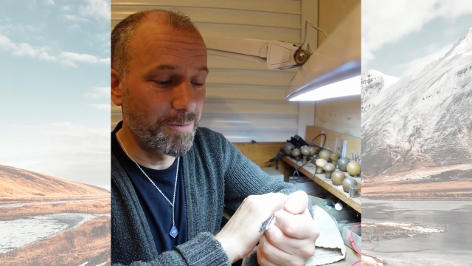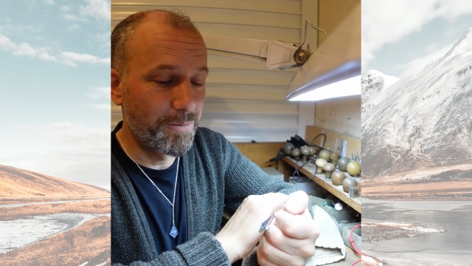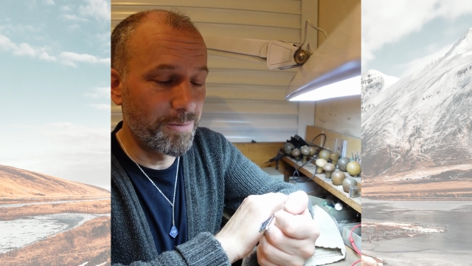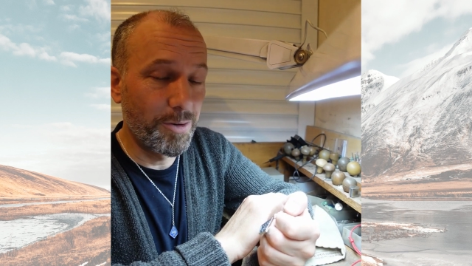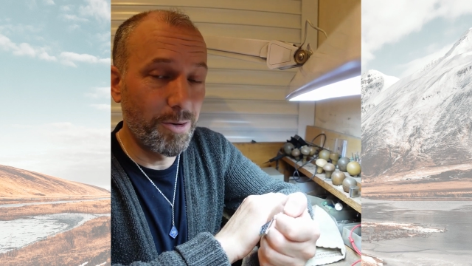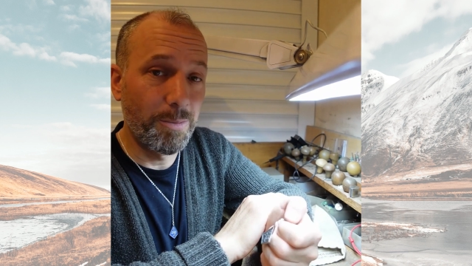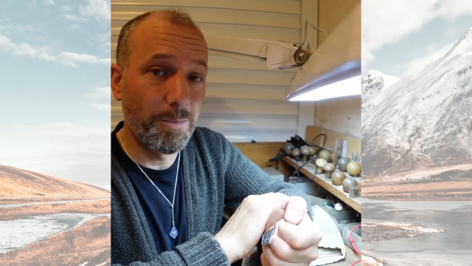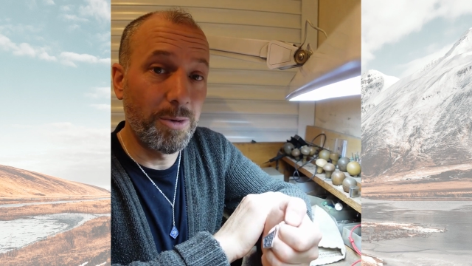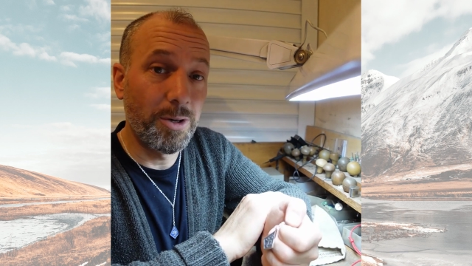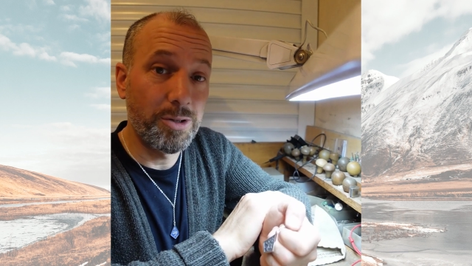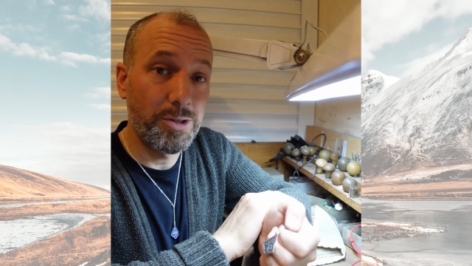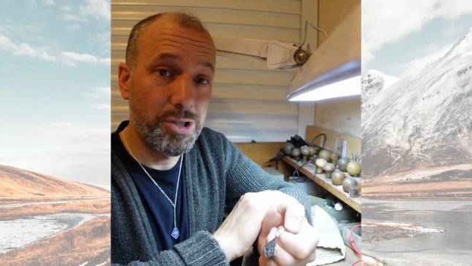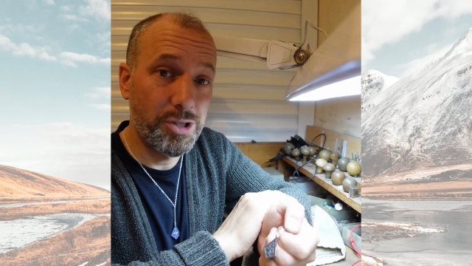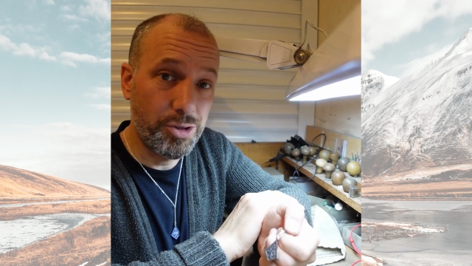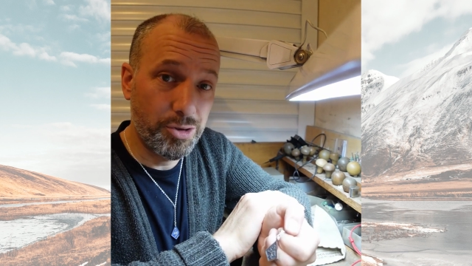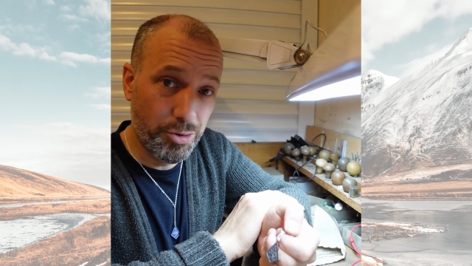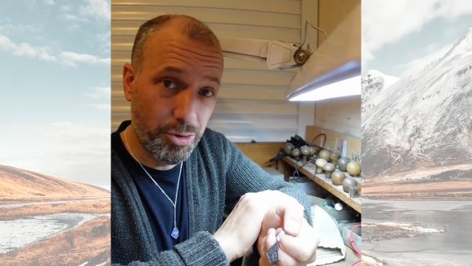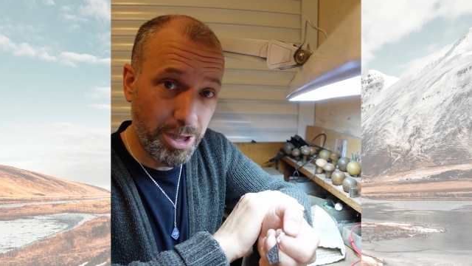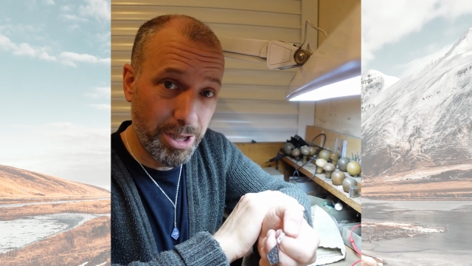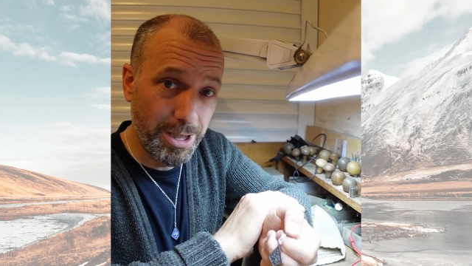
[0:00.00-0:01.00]
from
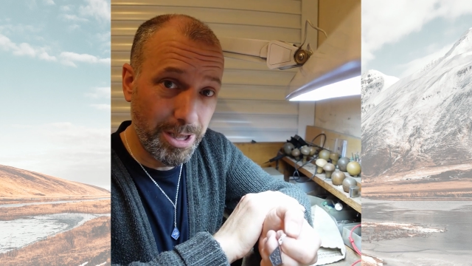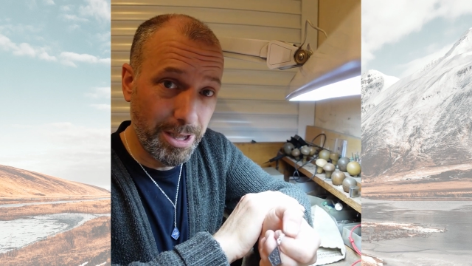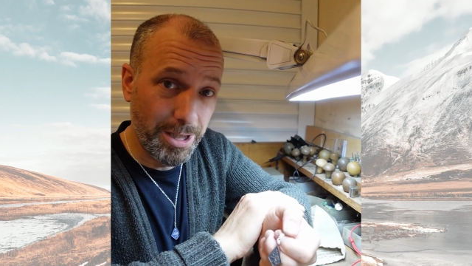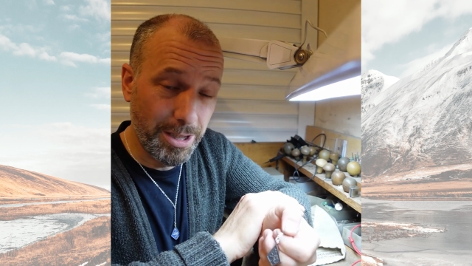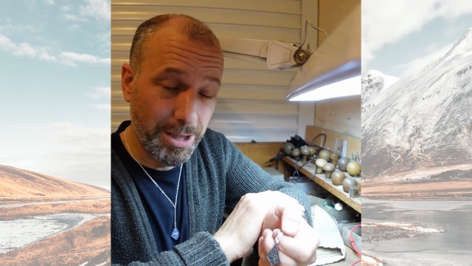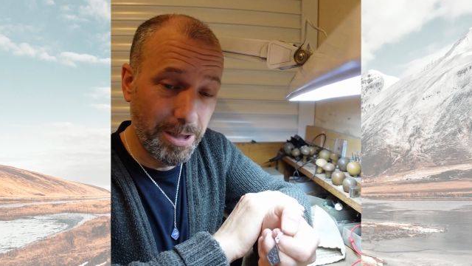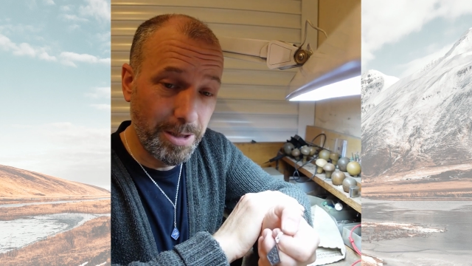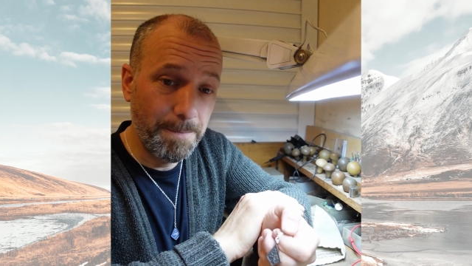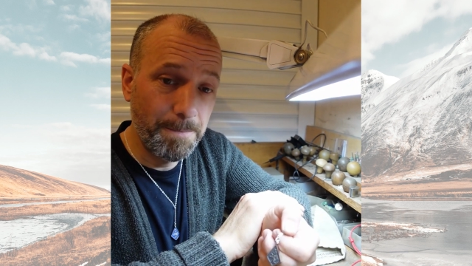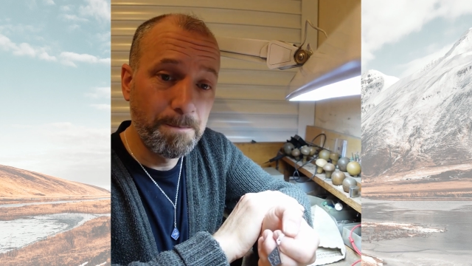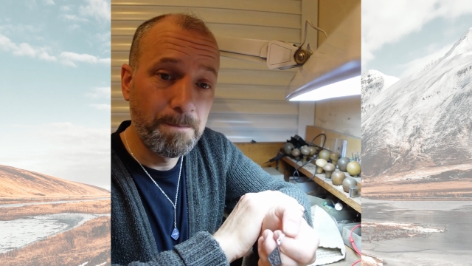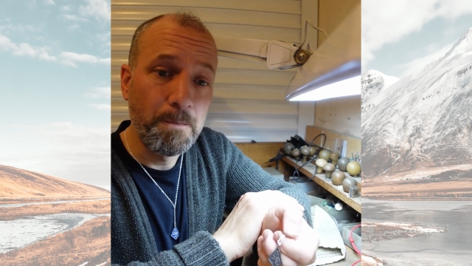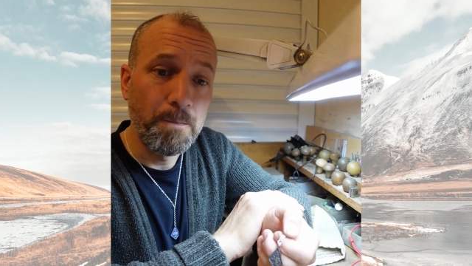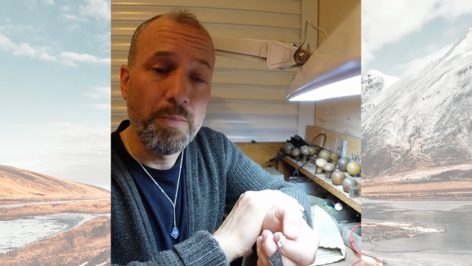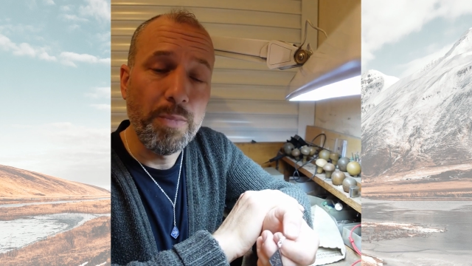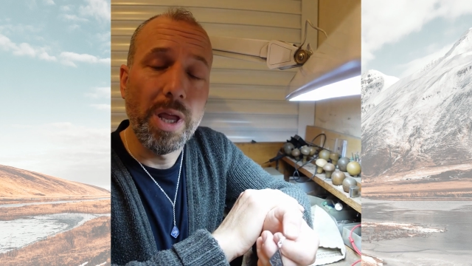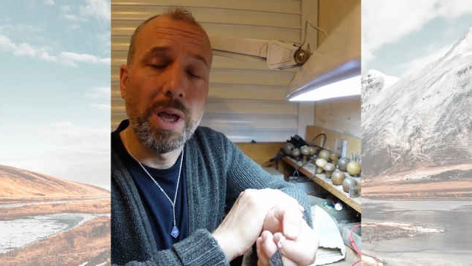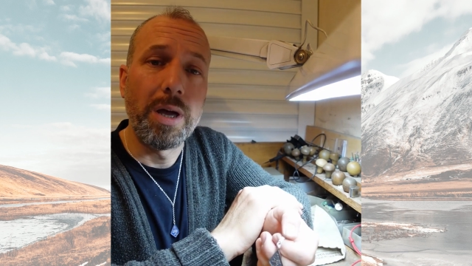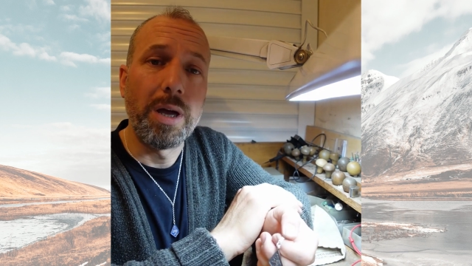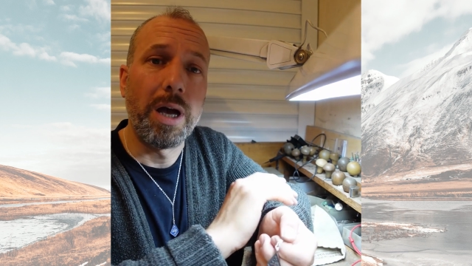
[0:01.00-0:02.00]
Australia
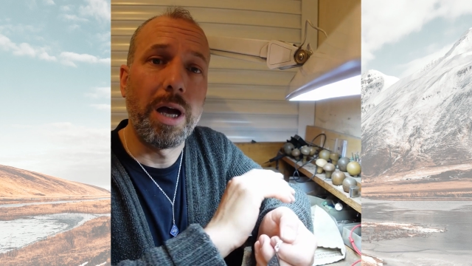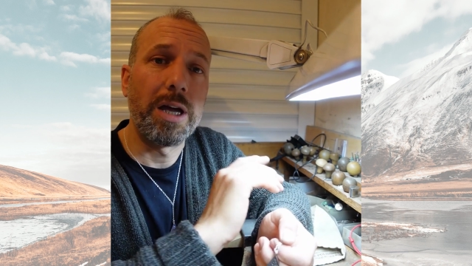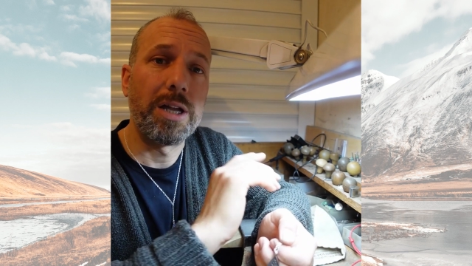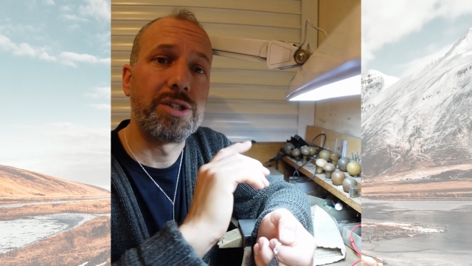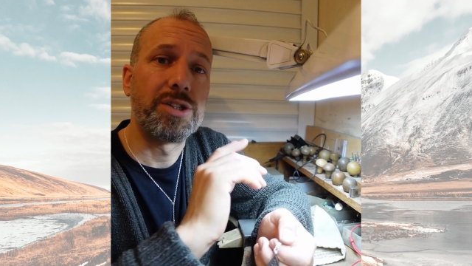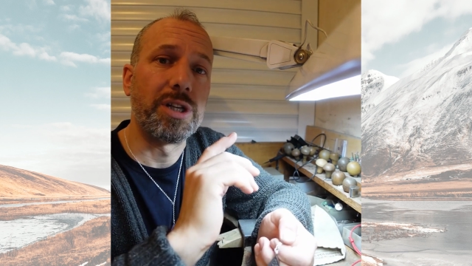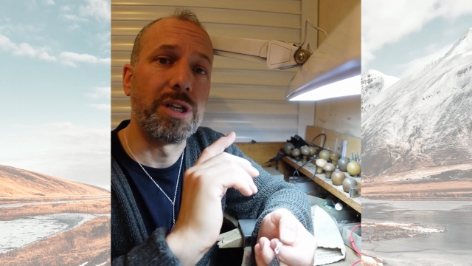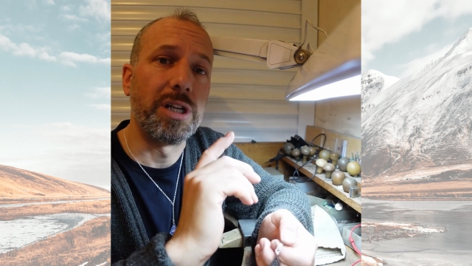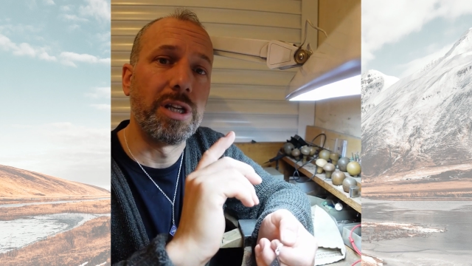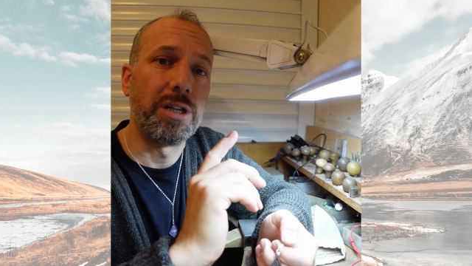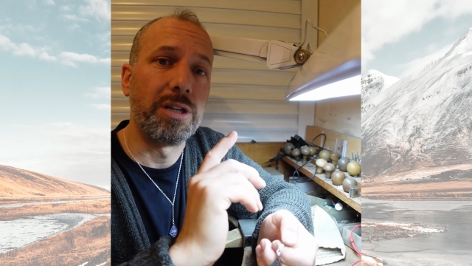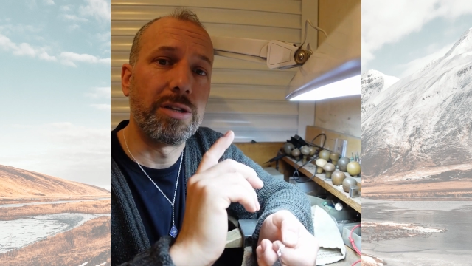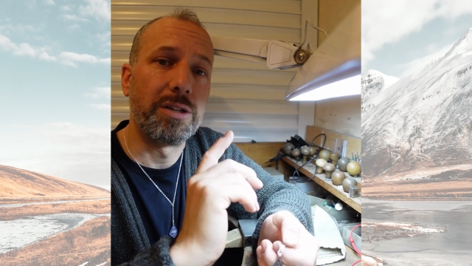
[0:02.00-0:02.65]
actually